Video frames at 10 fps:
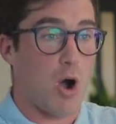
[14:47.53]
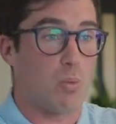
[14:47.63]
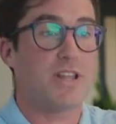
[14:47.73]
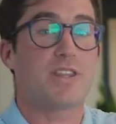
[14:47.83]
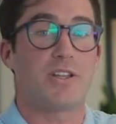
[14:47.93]

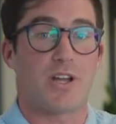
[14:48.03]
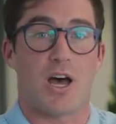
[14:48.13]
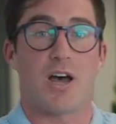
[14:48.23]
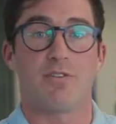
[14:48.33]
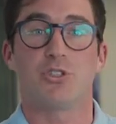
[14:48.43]
with
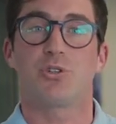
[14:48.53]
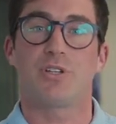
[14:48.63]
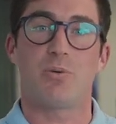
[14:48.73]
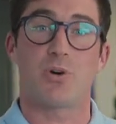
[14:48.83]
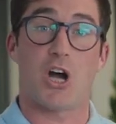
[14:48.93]
a virtual
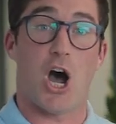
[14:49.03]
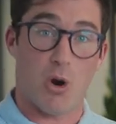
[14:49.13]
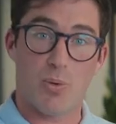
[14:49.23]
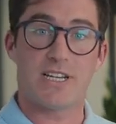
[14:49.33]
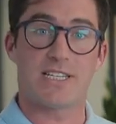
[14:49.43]
network
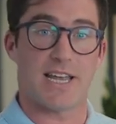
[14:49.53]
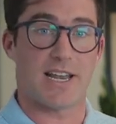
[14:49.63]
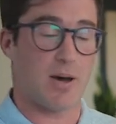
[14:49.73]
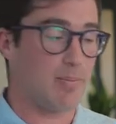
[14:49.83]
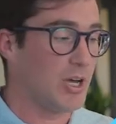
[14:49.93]
already
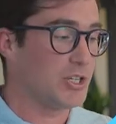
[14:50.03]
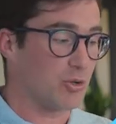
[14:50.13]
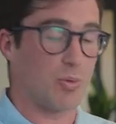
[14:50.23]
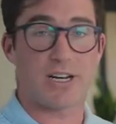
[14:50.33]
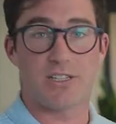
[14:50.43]
set up
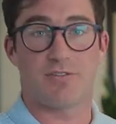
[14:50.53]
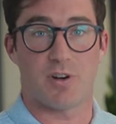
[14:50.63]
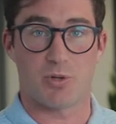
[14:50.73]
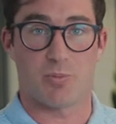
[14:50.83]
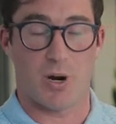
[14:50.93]
directly
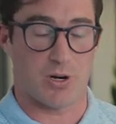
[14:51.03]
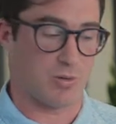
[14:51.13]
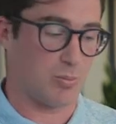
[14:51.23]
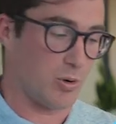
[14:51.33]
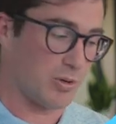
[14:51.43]
from your
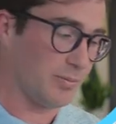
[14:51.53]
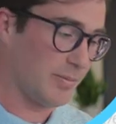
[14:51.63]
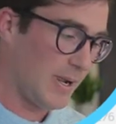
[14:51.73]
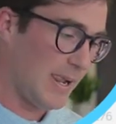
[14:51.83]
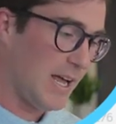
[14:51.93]
partner portal.
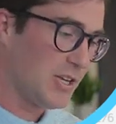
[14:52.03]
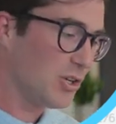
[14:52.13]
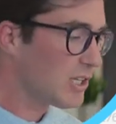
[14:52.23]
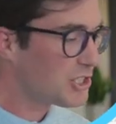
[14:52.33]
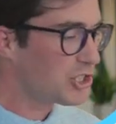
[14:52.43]

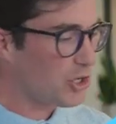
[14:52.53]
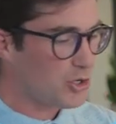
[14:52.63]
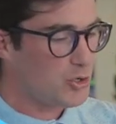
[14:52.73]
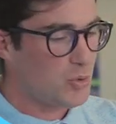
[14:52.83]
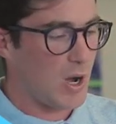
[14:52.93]
So let's show
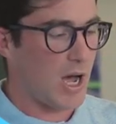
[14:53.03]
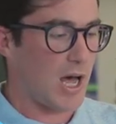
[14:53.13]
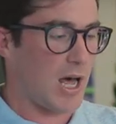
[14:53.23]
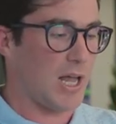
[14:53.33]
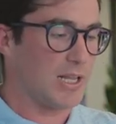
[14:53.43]
you
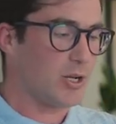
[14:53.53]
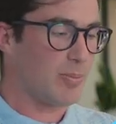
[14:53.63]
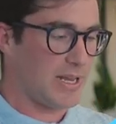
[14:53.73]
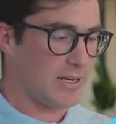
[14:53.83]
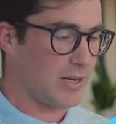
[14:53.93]
a little
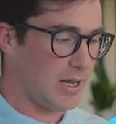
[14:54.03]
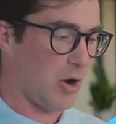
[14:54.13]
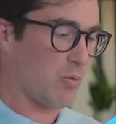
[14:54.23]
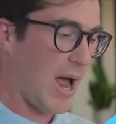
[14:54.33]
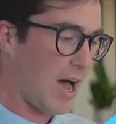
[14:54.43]
bit
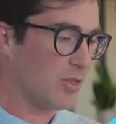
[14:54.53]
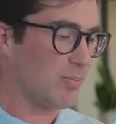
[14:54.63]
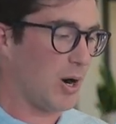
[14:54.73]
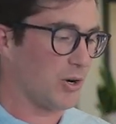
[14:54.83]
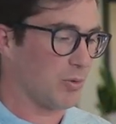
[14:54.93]
around the
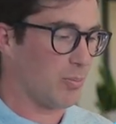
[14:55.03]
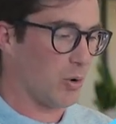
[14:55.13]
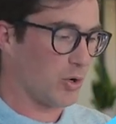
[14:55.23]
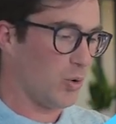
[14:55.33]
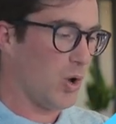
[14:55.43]
partner
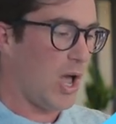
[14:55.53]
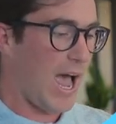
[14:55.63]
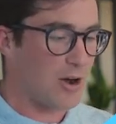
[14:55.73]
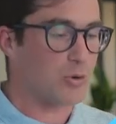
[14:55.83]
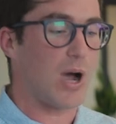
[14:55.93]
portal,
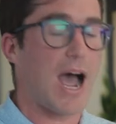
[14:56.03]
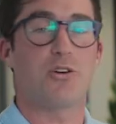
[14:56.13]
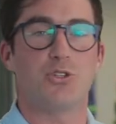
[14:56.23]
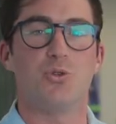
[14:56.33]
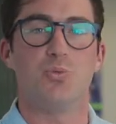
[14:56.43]
how
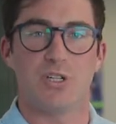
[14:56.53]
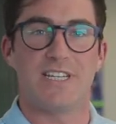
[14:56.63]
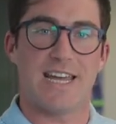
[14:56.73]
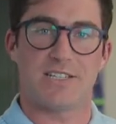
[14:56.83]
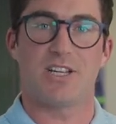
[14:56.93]
you would
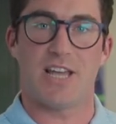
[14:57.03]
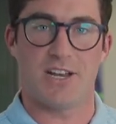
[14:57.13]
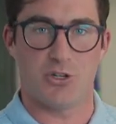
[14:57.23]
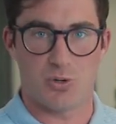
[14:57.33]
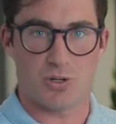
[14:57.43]
get to
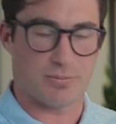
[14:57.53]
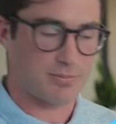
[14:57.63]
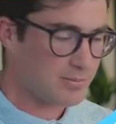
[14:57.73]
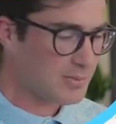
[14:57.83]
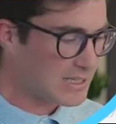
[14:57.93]
that new
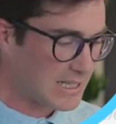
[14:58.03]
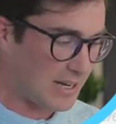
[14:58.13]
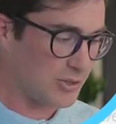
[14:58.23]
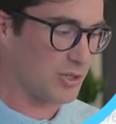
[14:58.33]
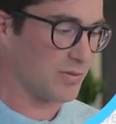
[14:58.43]

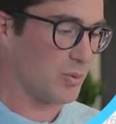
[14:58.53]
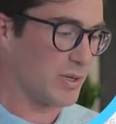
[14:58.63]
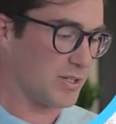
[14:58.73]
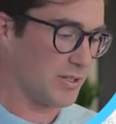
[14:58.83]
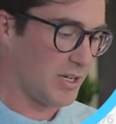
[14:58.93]
Cloud Server
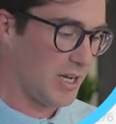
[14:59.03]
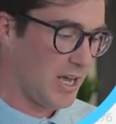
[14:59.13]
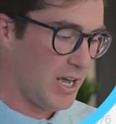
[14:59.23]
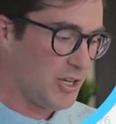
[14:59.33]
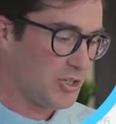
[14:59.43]
Wizard.
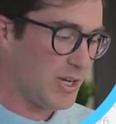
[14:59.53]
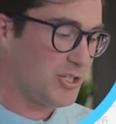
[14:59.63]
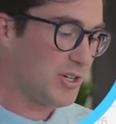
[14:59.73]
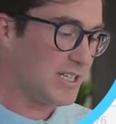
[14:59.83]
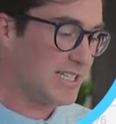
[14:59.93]
So as
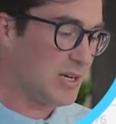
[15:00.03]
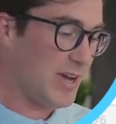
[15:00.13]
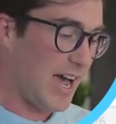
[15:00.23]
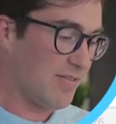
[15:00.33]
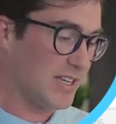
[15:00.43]
you can see,
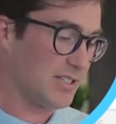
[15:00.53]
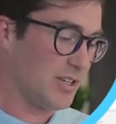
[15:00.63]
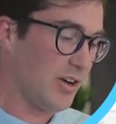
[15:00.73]
we have this